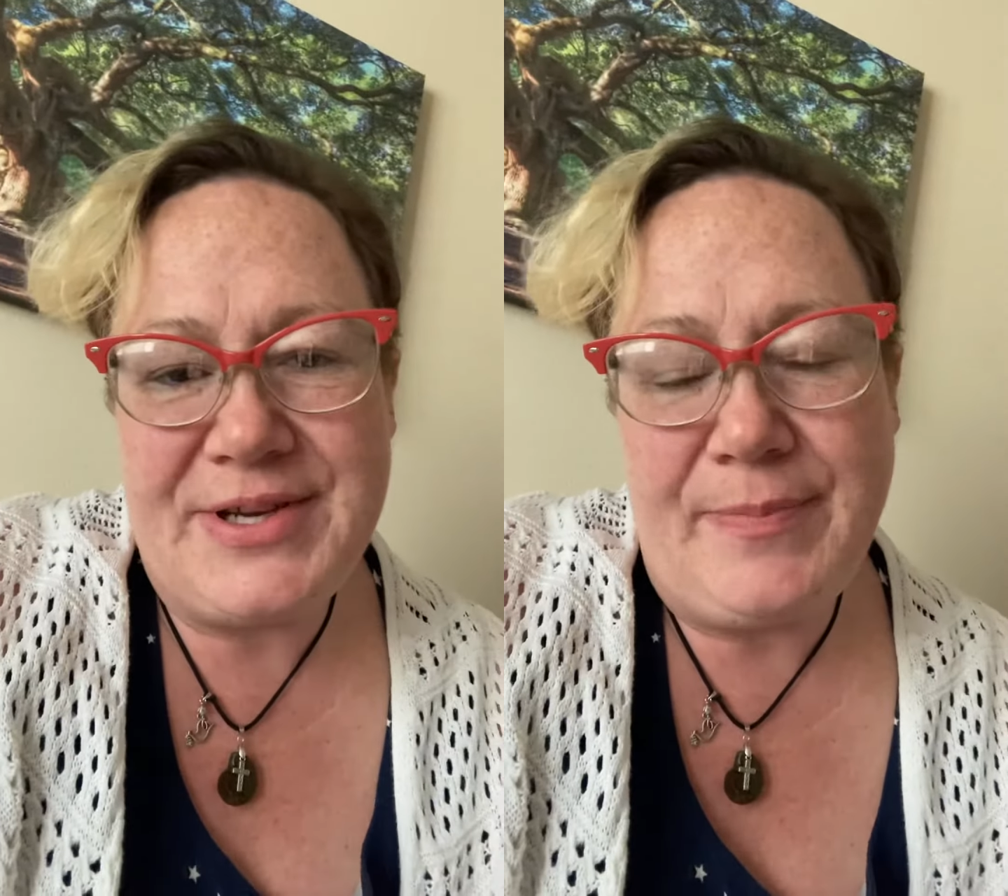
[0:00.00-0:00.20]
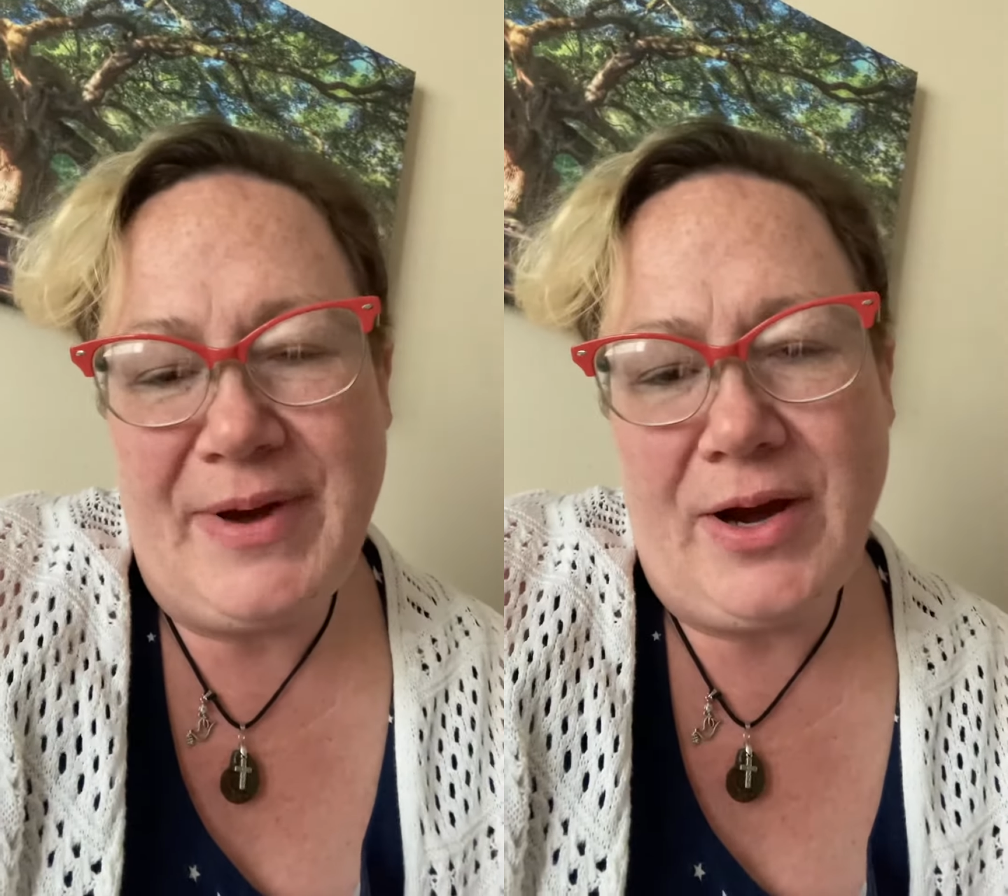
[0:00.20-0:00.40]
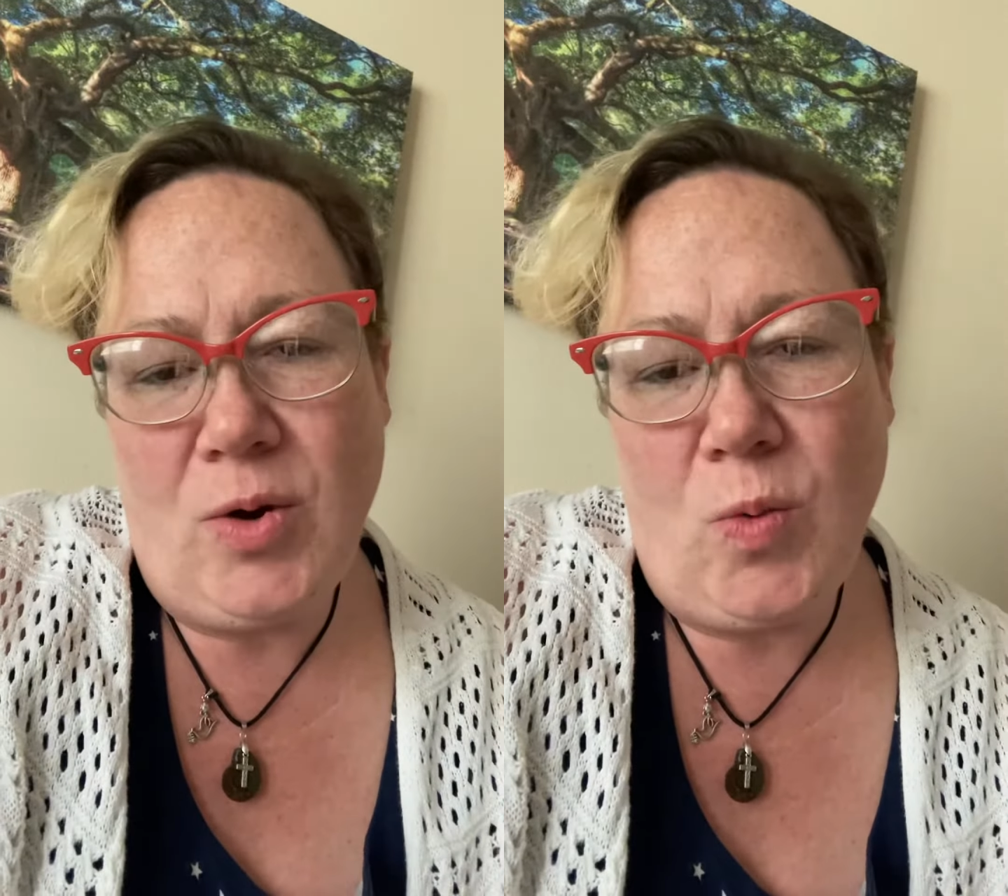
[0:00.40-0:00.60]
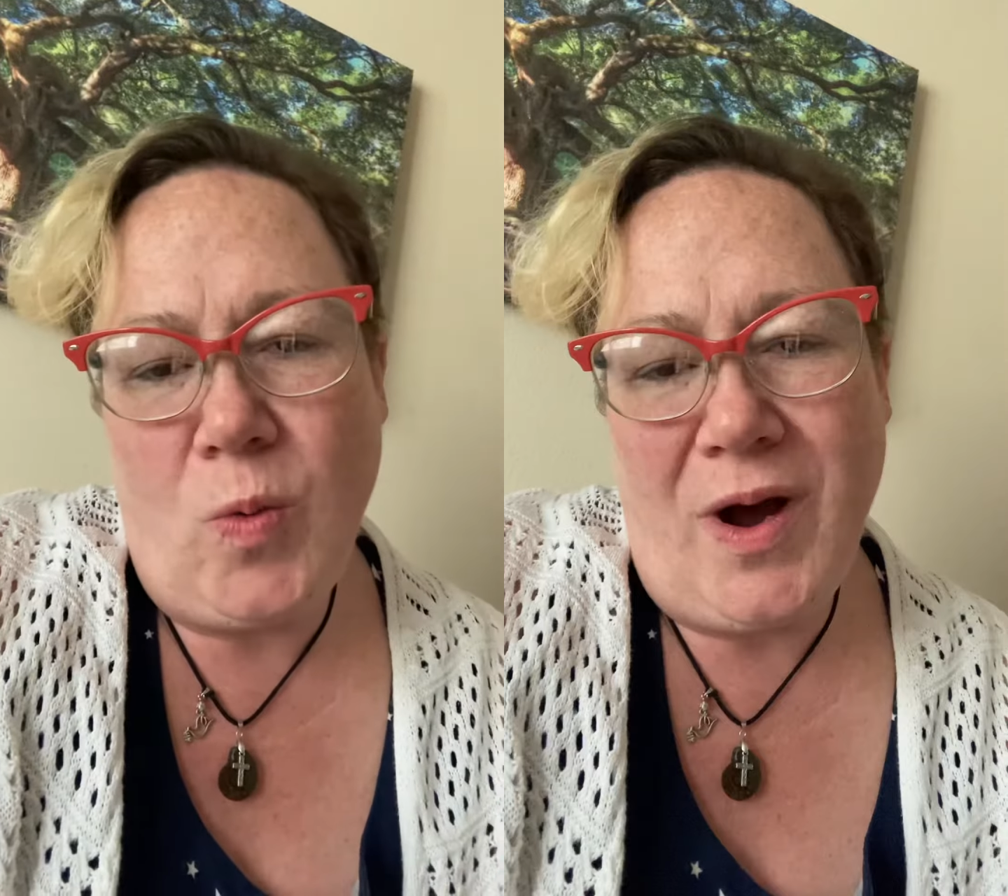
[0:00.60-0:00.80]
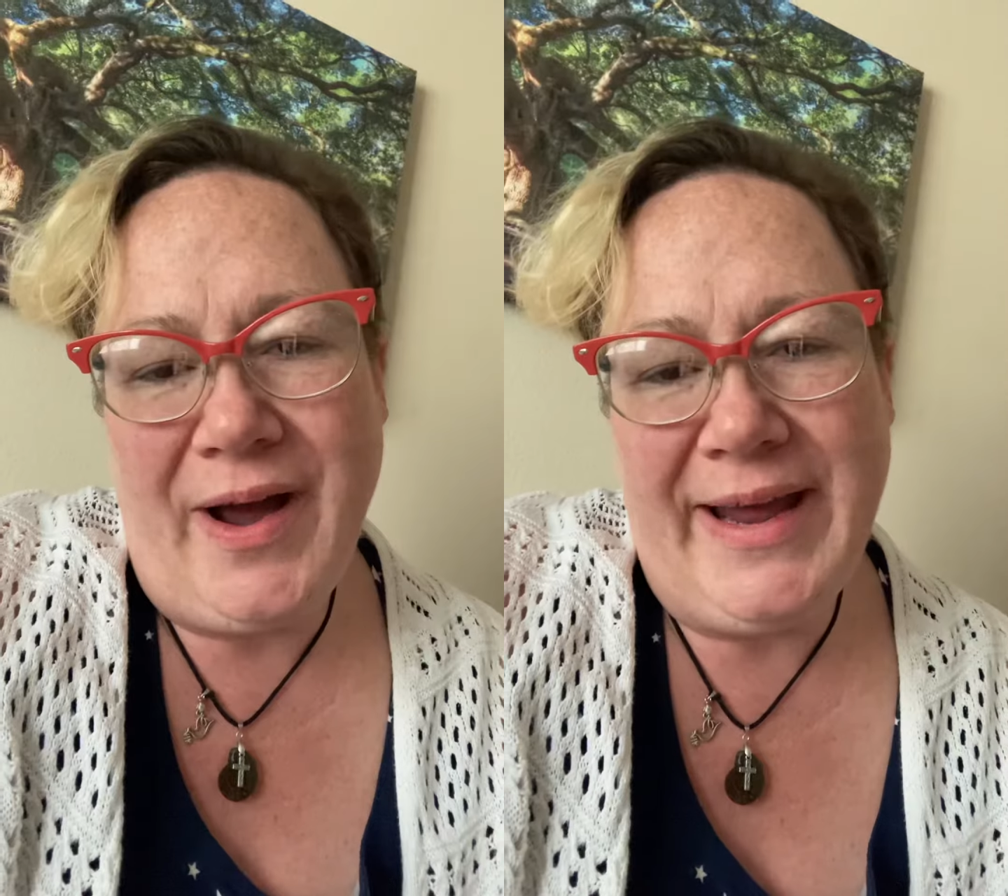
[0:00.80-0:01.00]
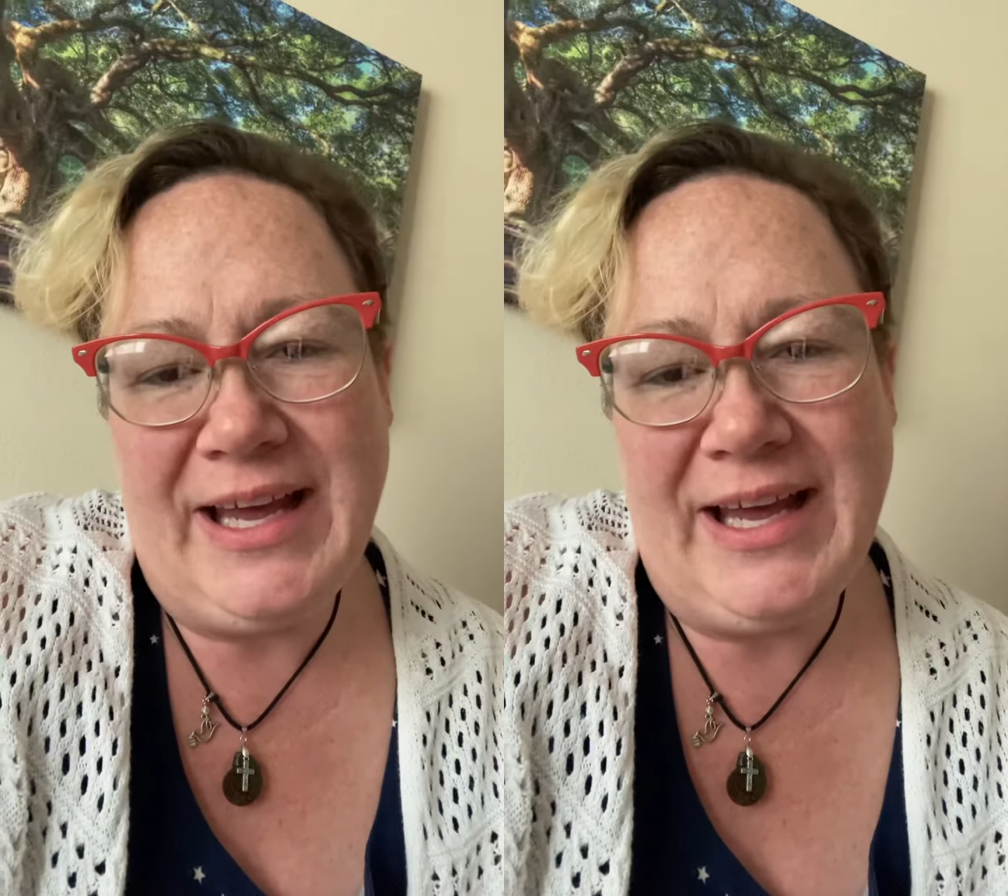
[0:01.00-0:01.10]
about why